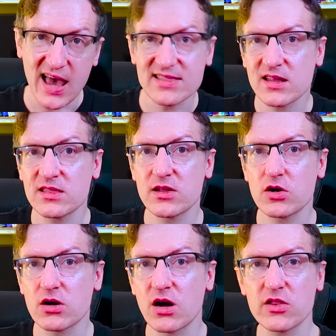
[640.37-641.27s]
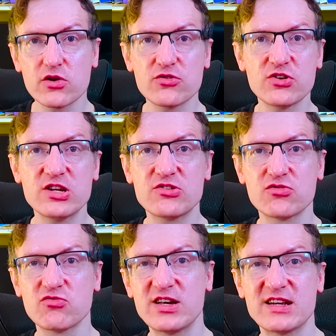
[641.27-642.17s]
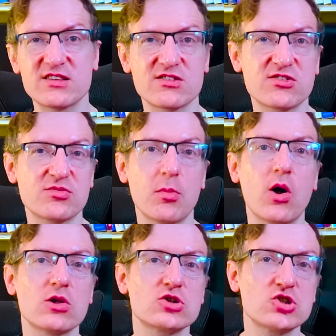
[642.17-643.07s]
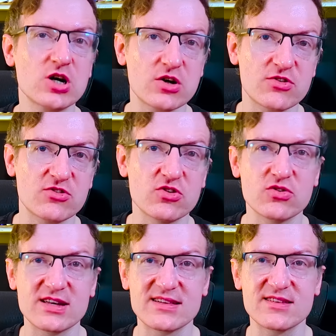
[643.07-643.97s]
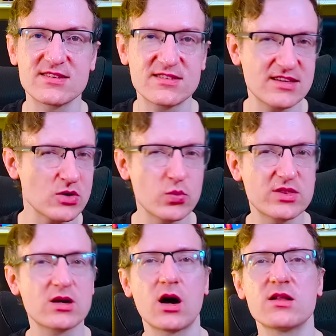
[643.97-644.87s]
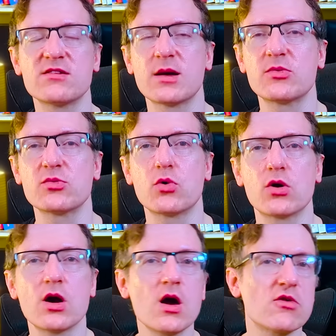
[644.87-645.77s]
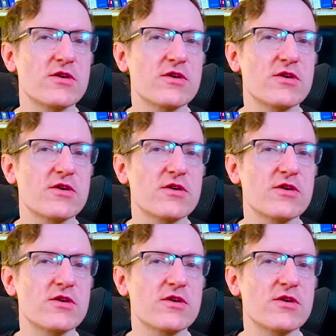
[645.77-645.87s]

and then there are others you need to read in smaller chunks so you can sit with the concepts more,